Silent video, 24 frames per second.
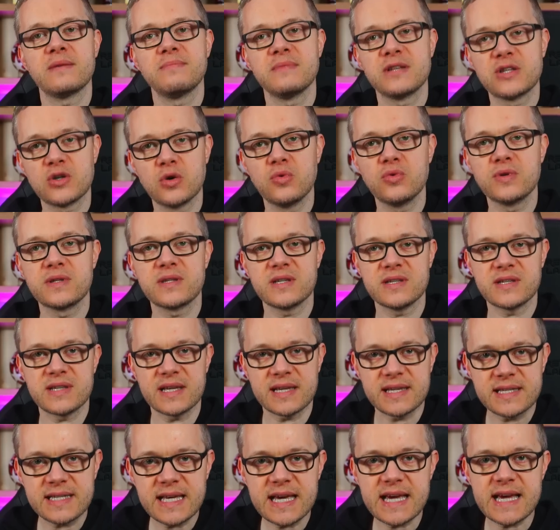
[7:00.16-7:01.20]
them tools to
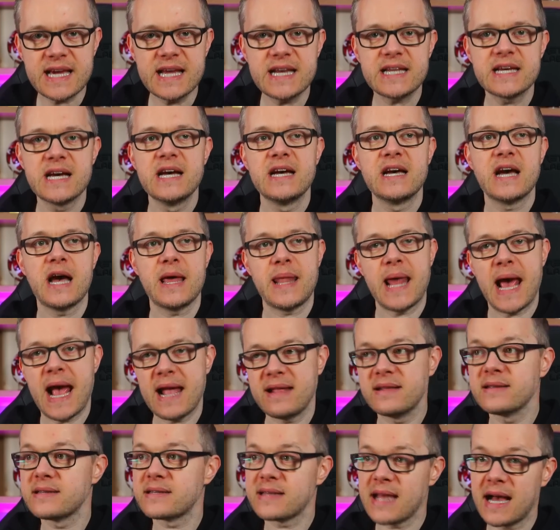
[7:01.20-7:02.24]
succeed. And
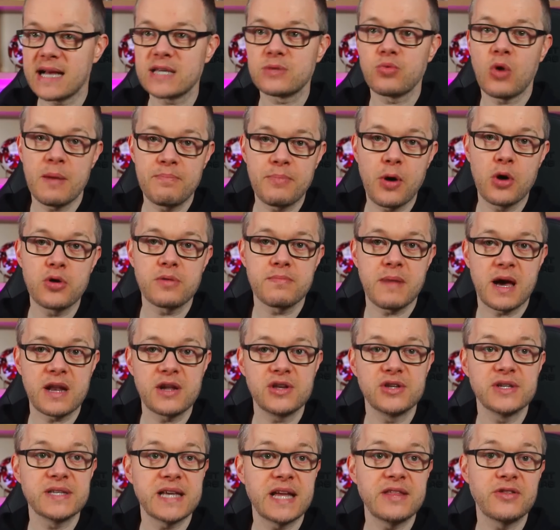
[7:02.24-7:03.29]
hence, that's why both
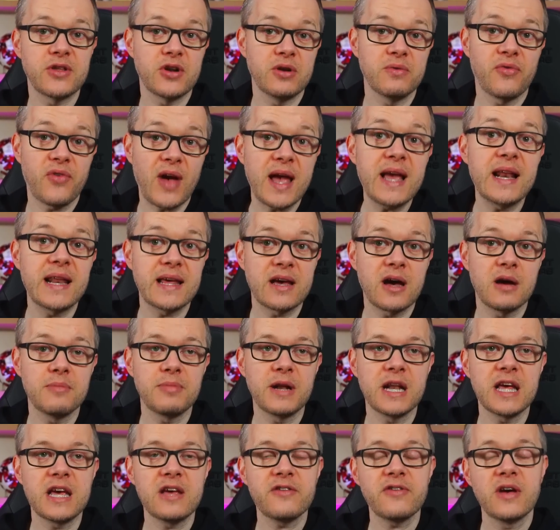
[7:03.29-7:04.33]
managers ended up failing, I
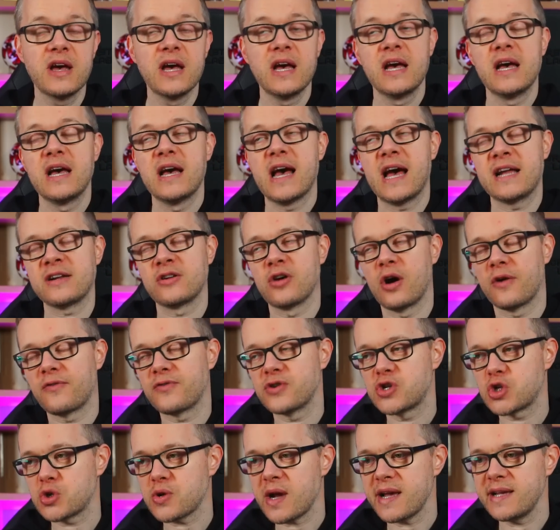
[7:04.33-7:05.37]
believe, and got
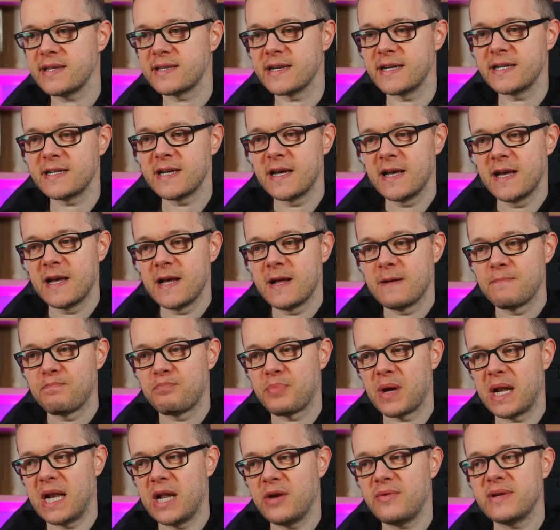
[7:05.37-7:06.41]
frustrated.
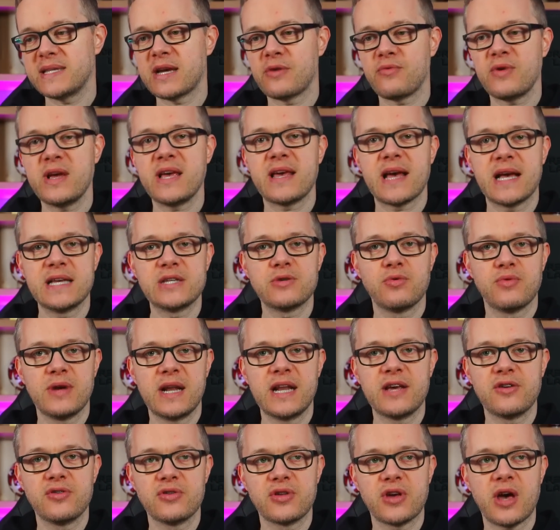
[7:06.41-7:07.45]
But Luis Enrique is a
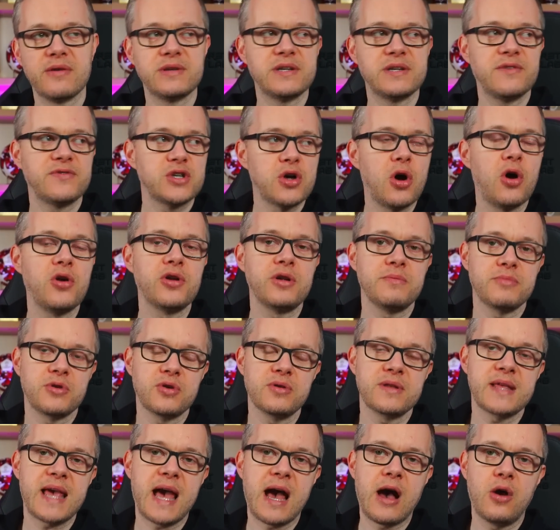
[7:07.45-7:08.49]
really good coach. If Tottenham
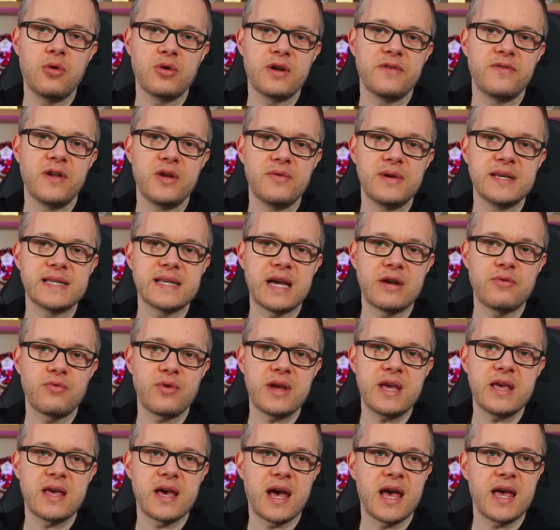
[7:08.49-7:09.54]
could get hold of Luis
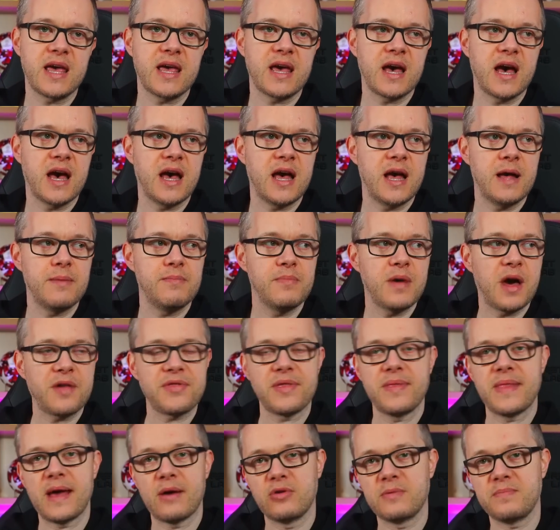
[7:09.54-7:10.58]
Enrique, I
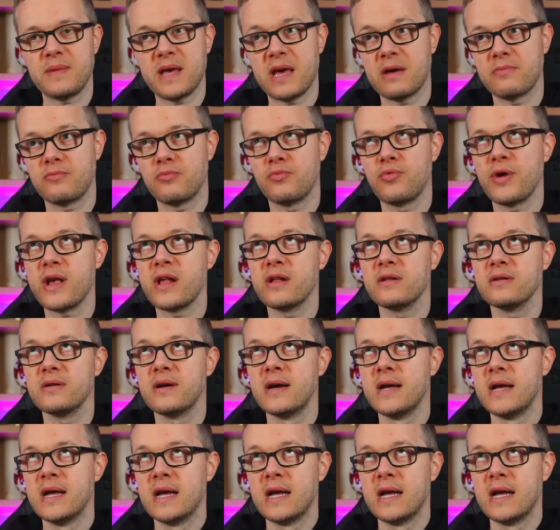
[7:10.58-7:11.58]
think that would be a real